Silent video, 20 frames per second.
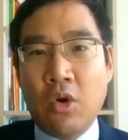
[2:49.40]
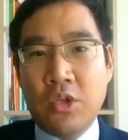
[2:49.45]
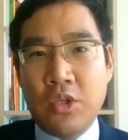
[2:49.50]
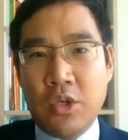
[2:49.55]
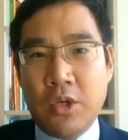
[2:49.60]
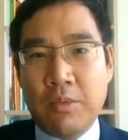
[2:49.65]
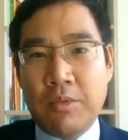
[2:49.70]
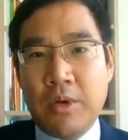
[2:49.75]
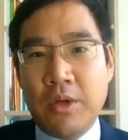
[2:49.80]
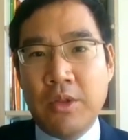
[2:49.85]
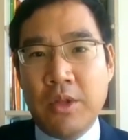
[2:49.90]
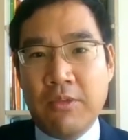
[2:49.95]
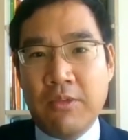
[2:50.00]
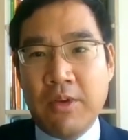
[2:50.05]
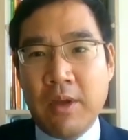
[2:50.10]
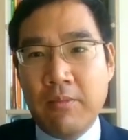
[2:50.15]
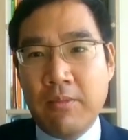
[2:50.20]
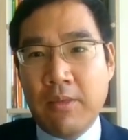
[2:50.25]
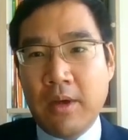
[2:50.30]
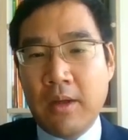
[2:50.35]
October and
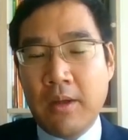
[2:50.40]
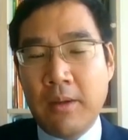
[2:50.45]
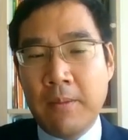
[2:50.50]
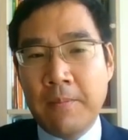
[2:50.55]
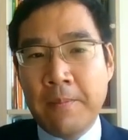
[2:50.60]
November.